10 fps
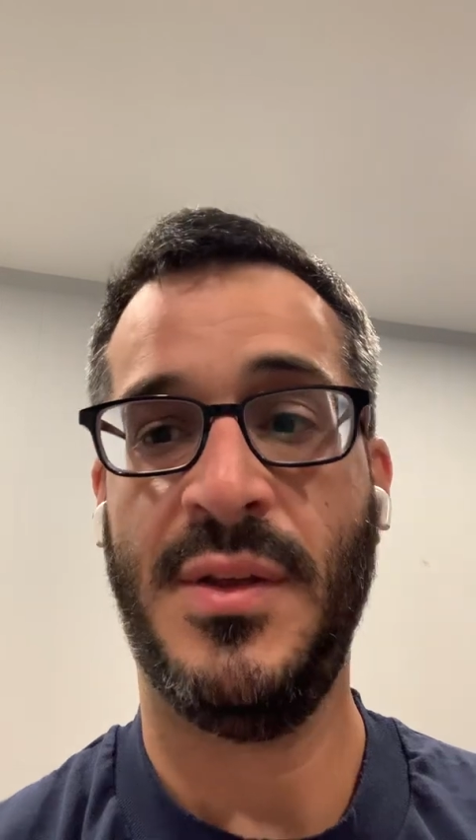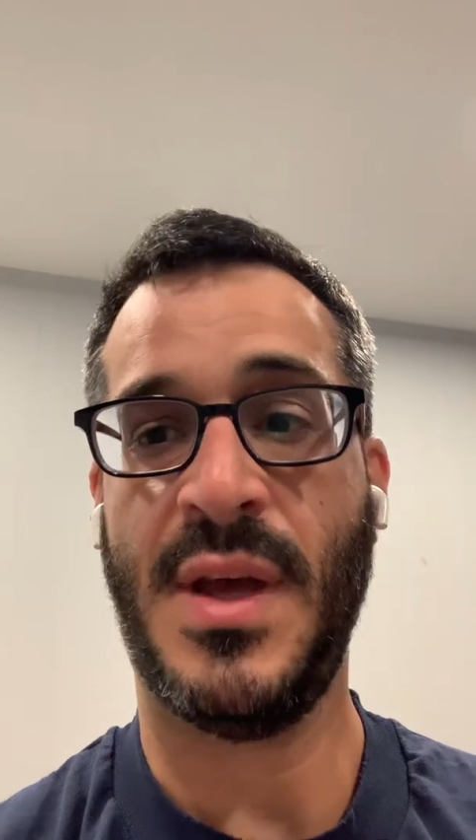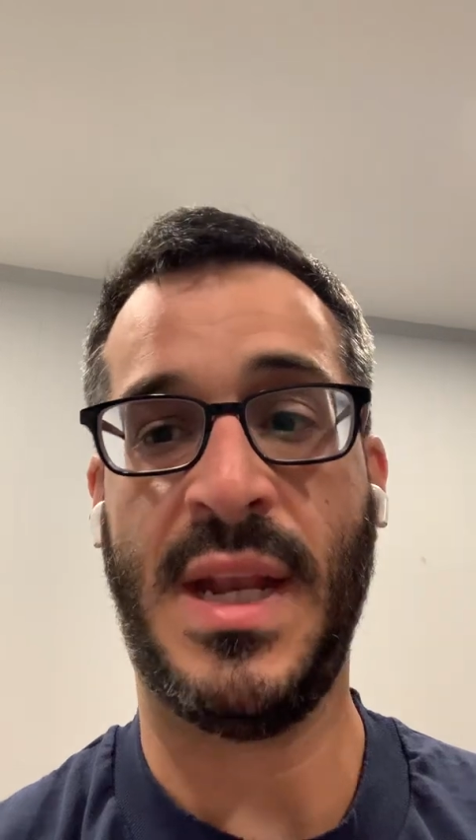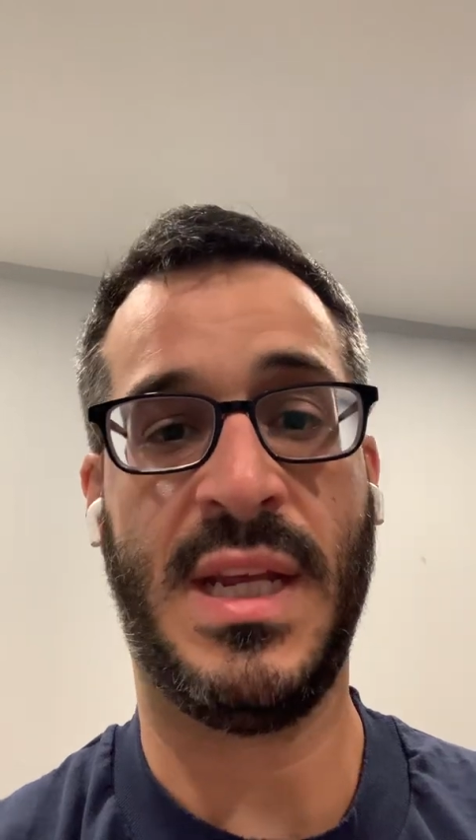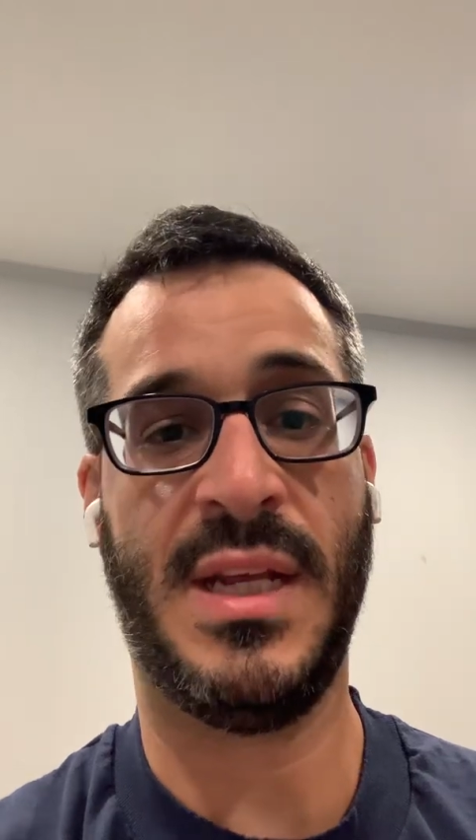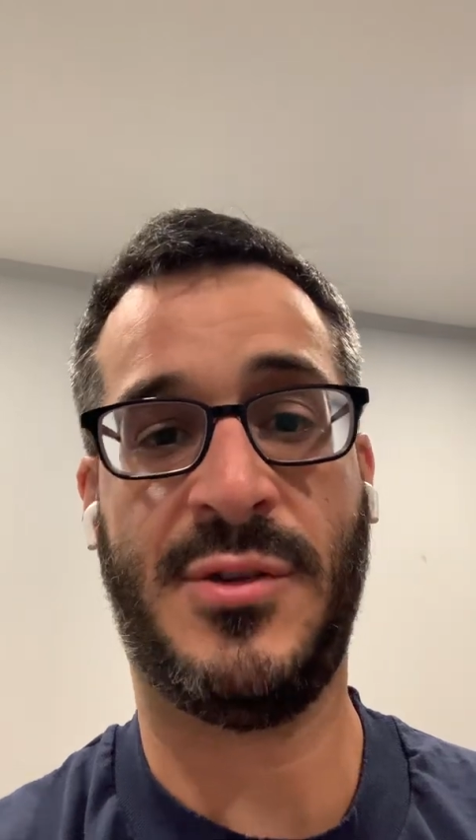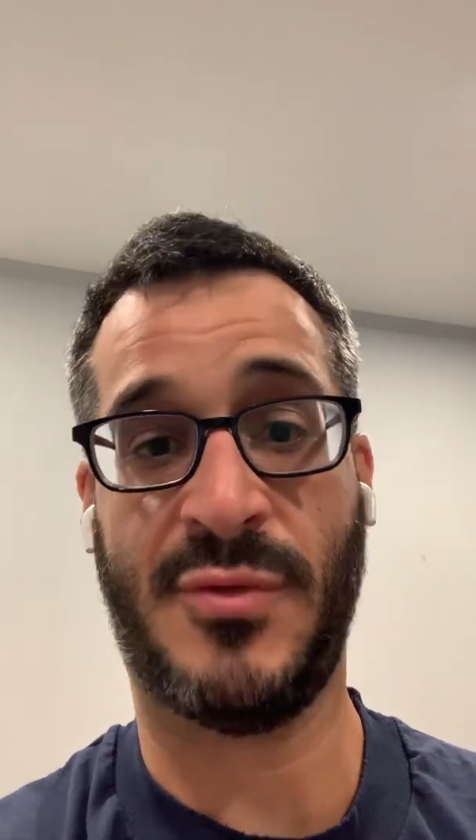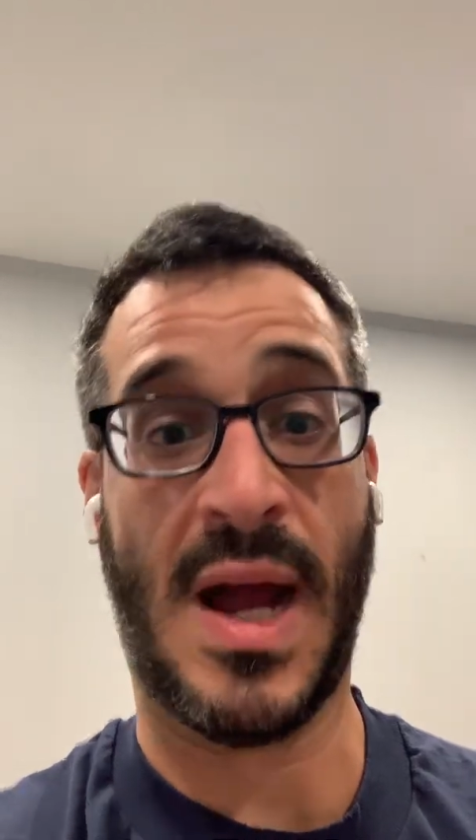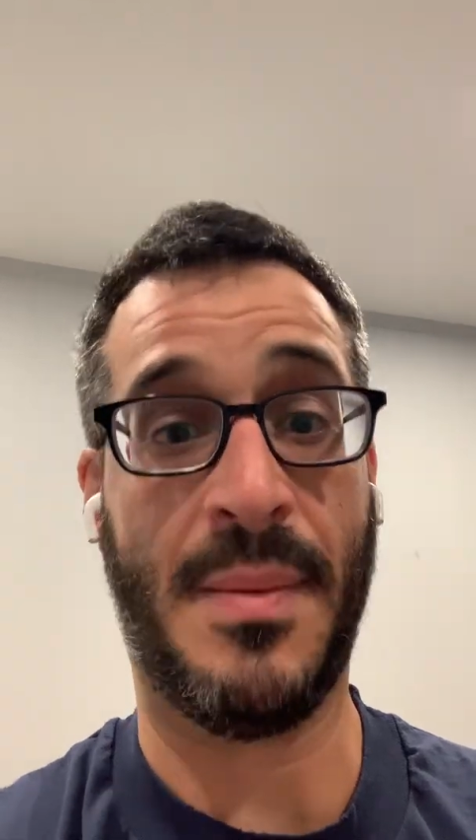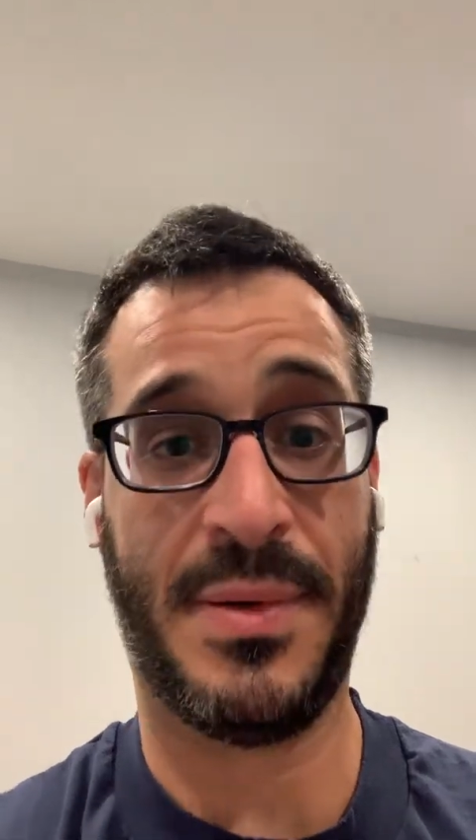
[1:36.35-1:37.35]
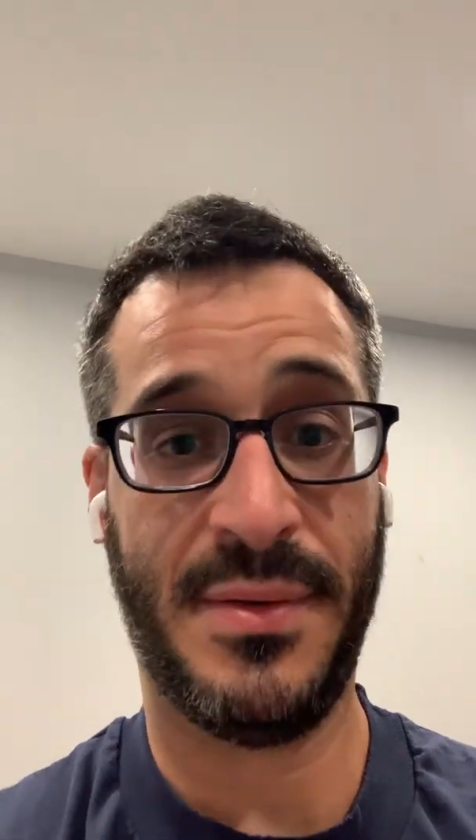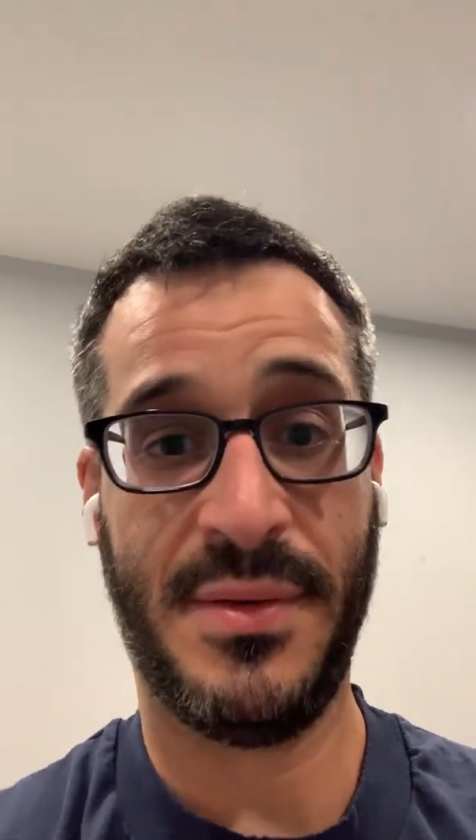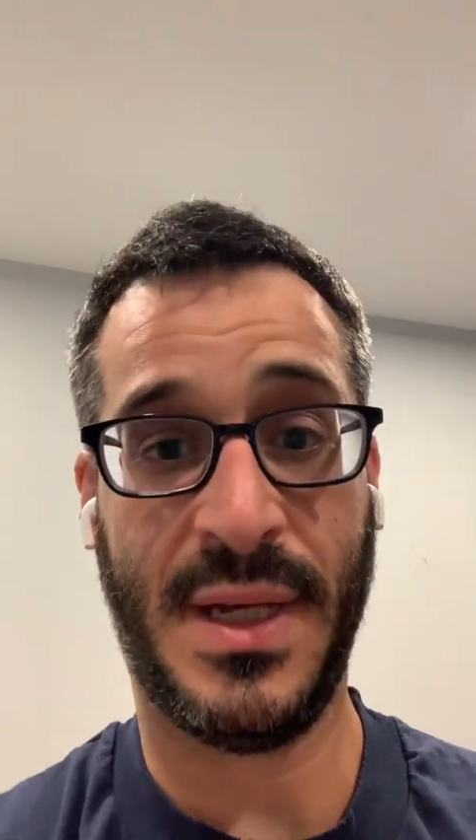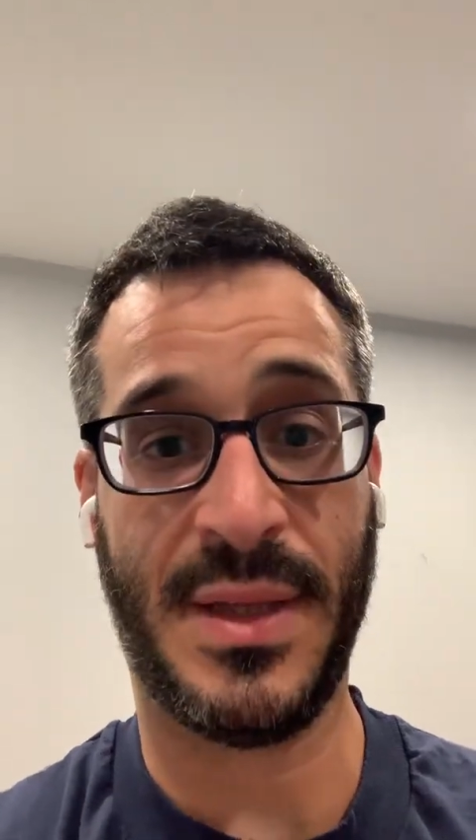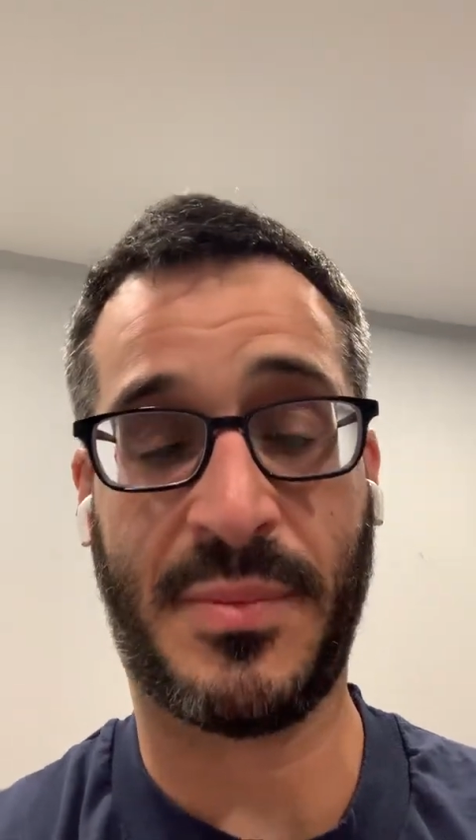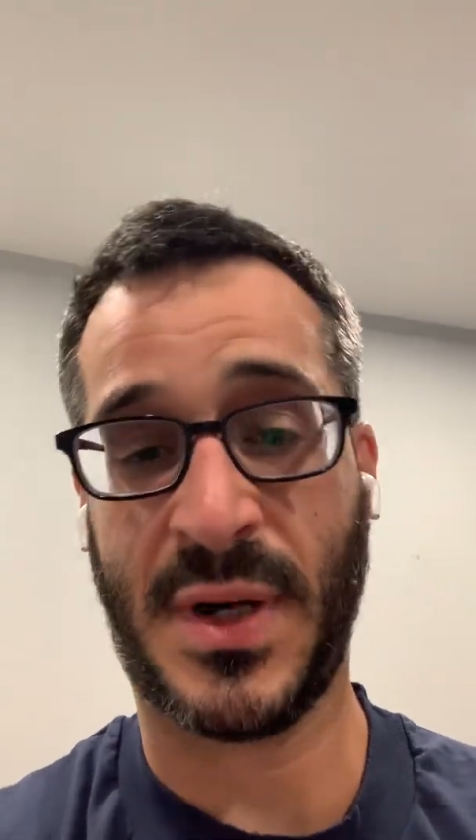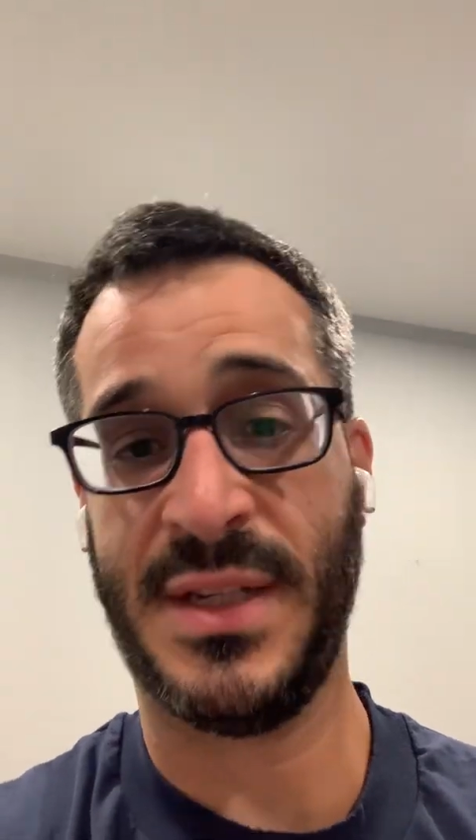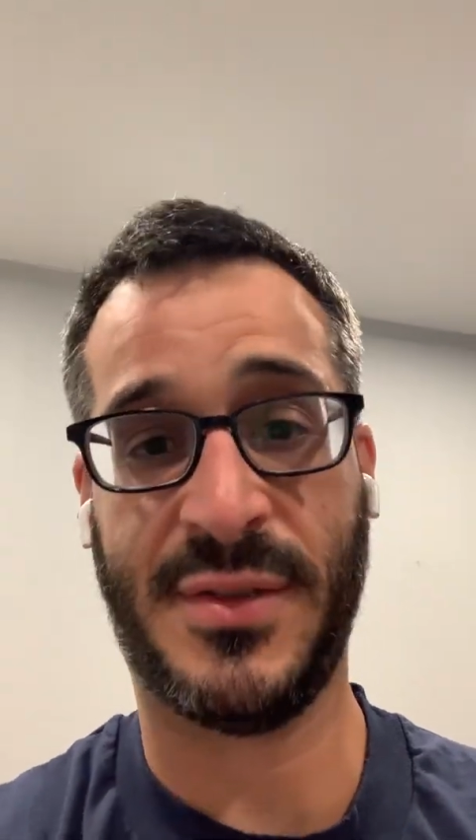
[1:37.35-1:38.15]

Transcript: any drop in the price